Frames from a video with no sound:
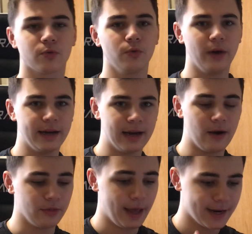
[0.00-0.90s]
right
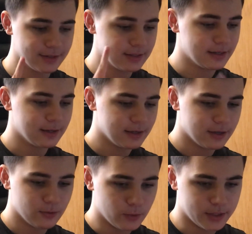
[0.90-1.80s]
now. That
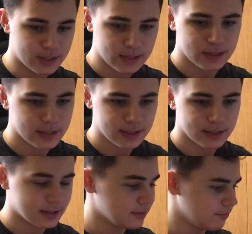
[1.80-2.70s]
was